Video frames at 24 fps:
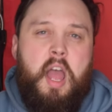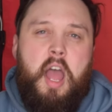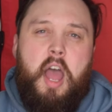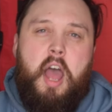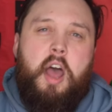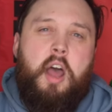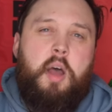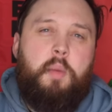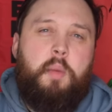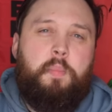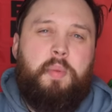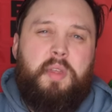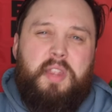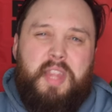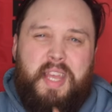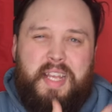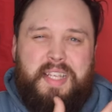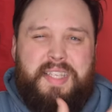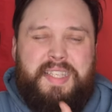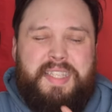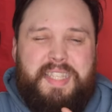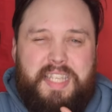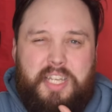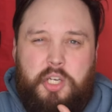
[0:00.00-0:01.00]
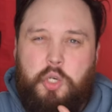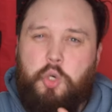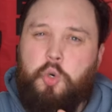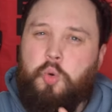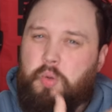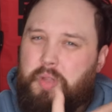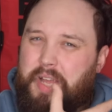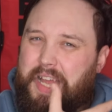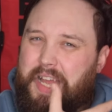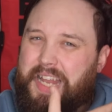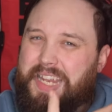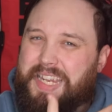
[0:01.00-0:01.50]
but they're still
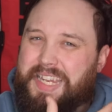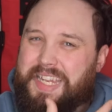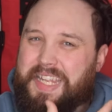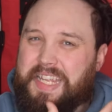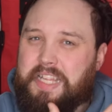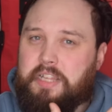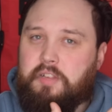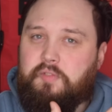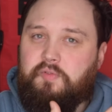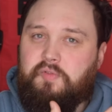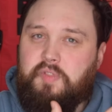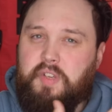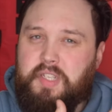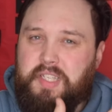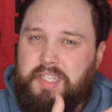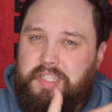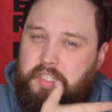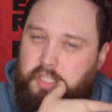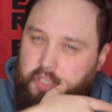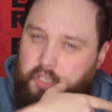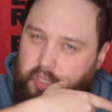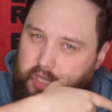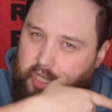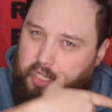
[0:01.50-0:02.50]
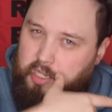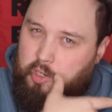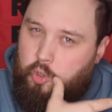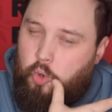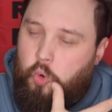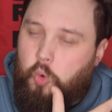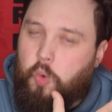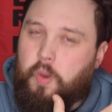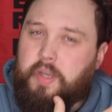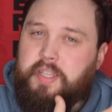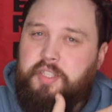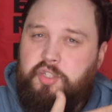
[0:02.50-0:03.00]
a little rigid, so they'll
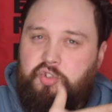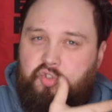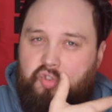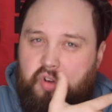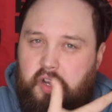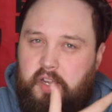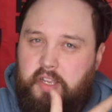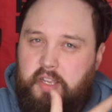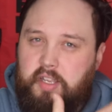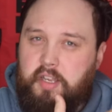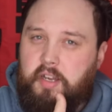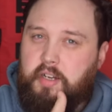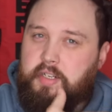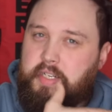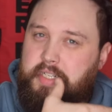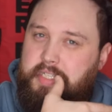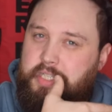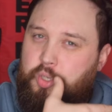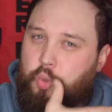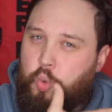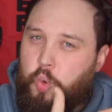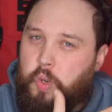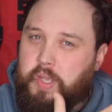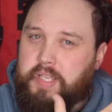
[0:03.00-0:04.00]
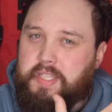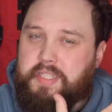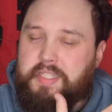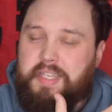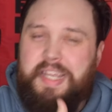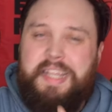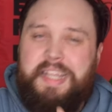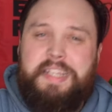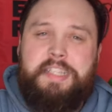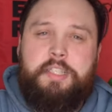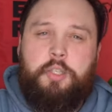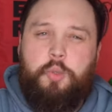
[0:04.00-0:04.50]
always try and kind of twist
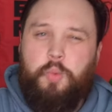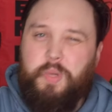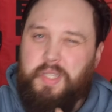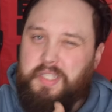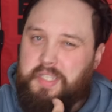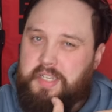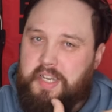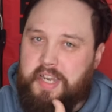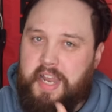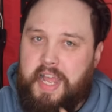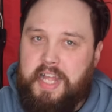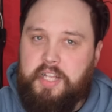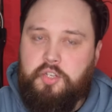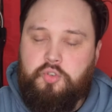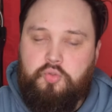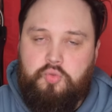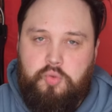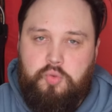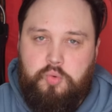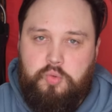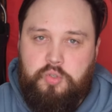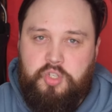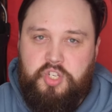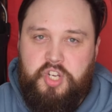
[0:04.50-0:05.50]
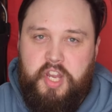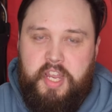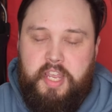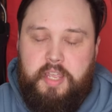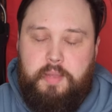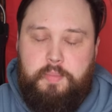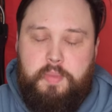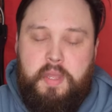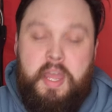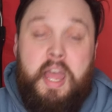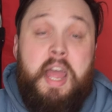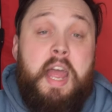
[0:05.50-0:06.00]
into its natural
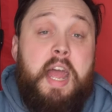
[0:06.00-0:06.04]
shape.